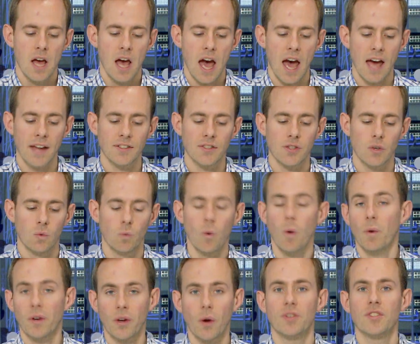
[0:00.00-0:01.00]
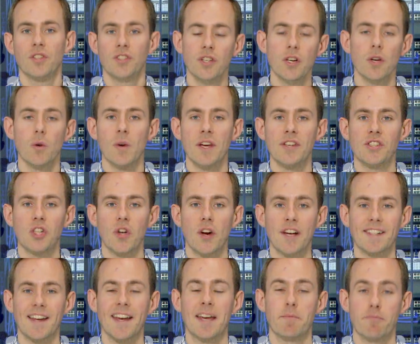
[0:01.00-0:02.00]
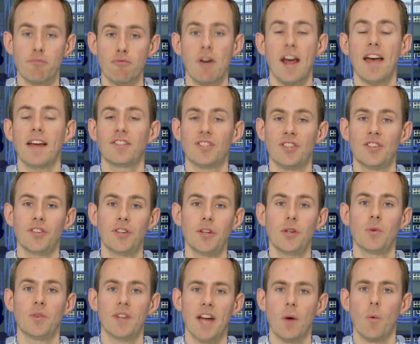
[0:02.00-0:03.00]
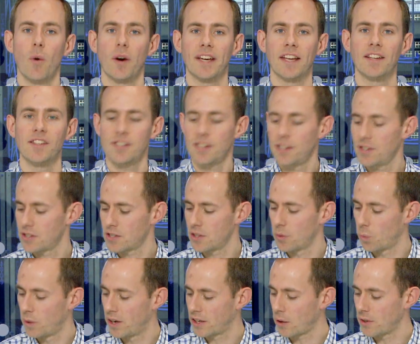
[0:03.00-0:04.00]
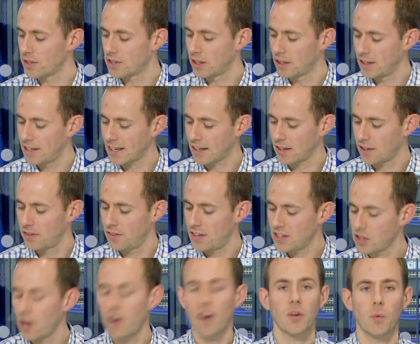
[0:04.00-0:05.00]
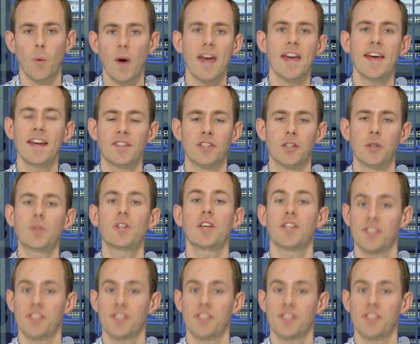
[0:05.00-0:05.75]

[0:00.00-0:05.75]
And what we're going to do is create a brand new network instance that we're going to link this hardware here to